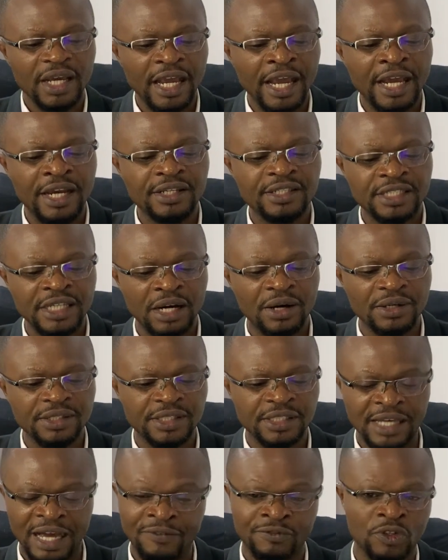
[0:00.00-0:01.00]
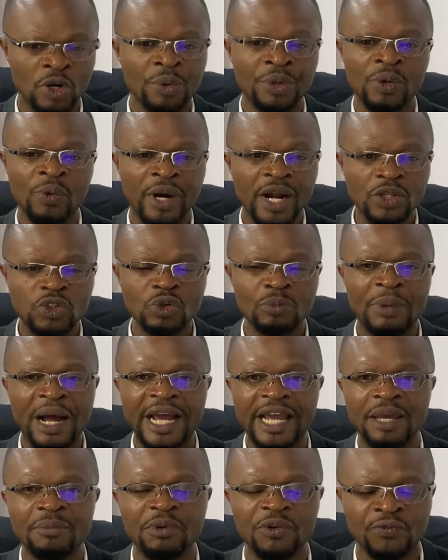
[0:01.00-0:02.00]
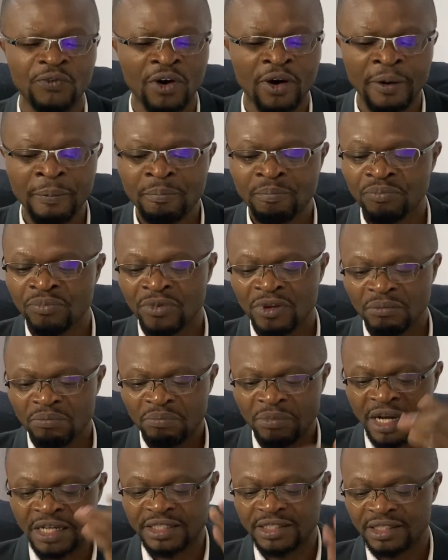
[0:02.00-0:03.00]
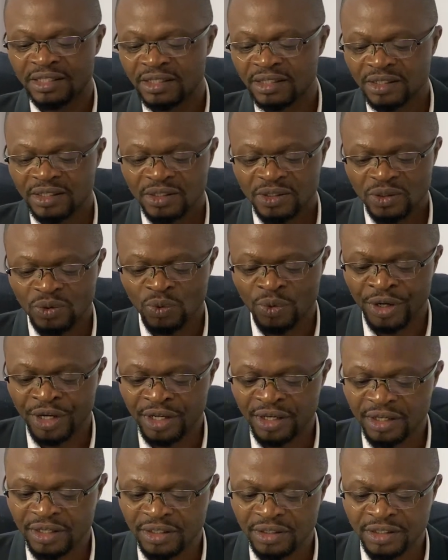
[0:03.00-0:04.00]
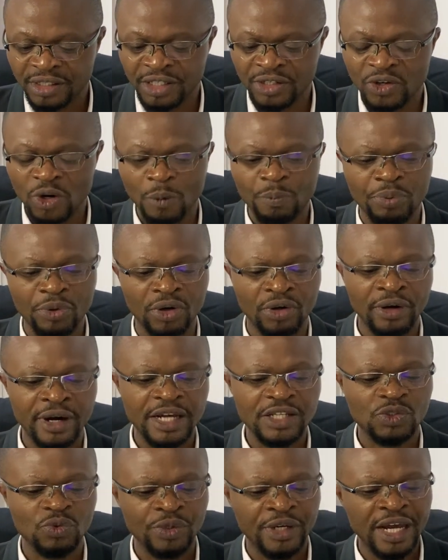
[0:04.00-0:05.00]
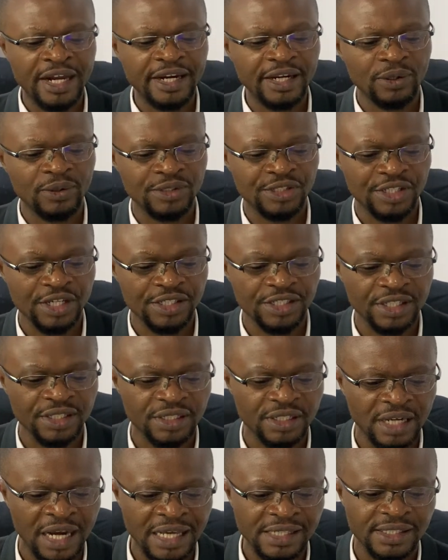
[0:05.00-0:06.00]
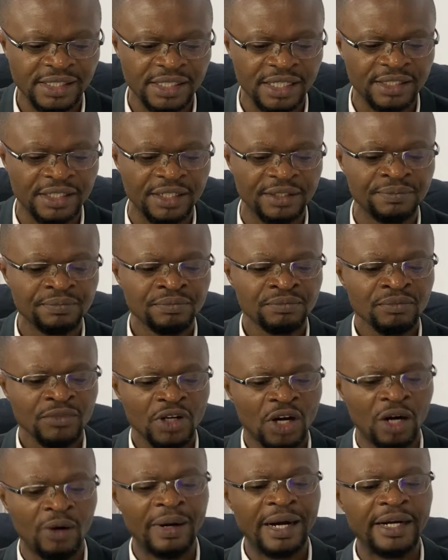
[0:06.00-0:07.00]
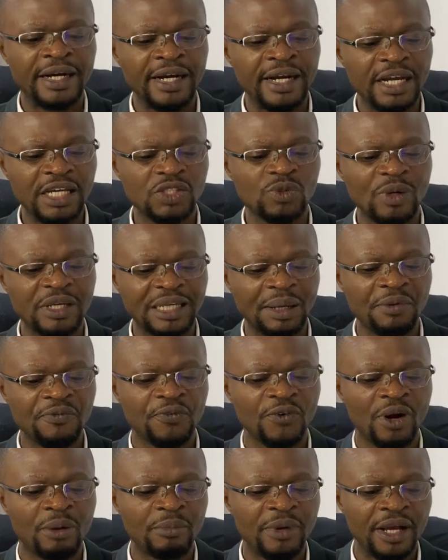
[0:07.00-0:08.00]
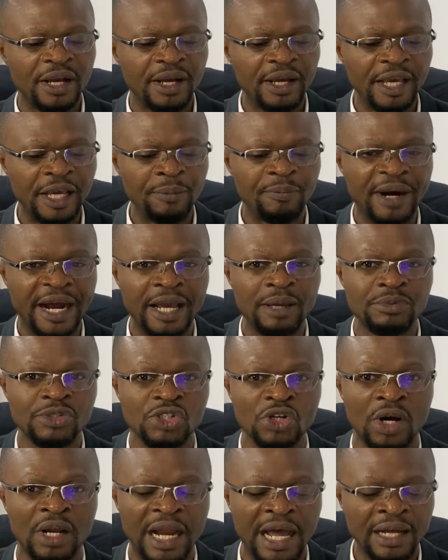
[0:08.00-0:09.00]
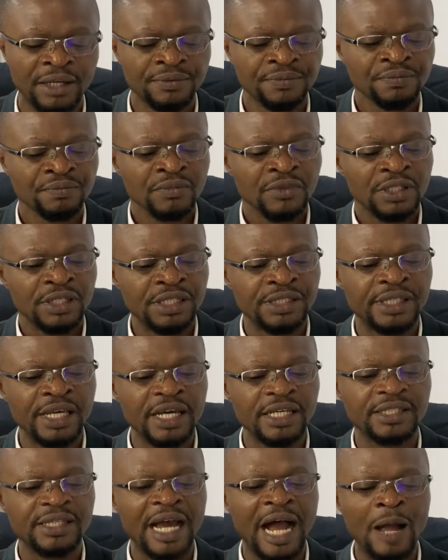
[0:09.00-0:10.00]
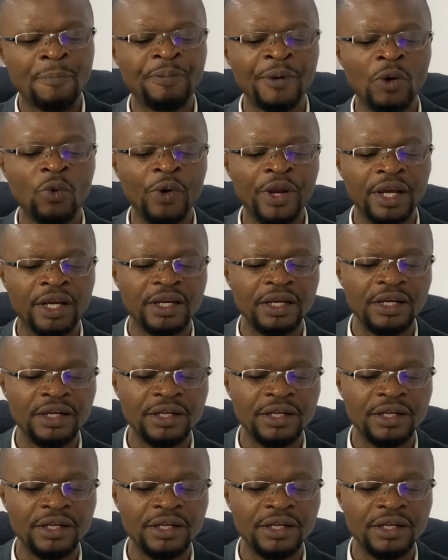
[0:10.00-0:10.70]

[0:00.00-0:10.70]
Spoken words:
in Chelsea. After all, we wanted to buy him before, but we did not progress with that negotiation last season. All right, the next one coming from Ibrahim Shola. He says, "Happy week.